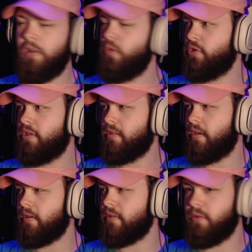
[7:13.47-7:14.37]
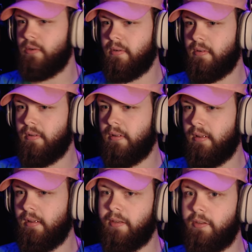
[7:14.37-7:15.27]
Who is she talking to?
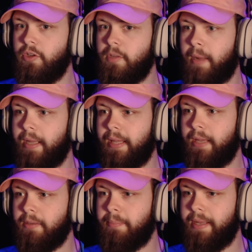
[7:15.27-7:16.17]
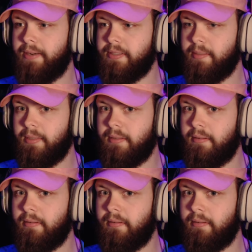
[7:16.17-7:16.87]
You could probably lay on the bed or something.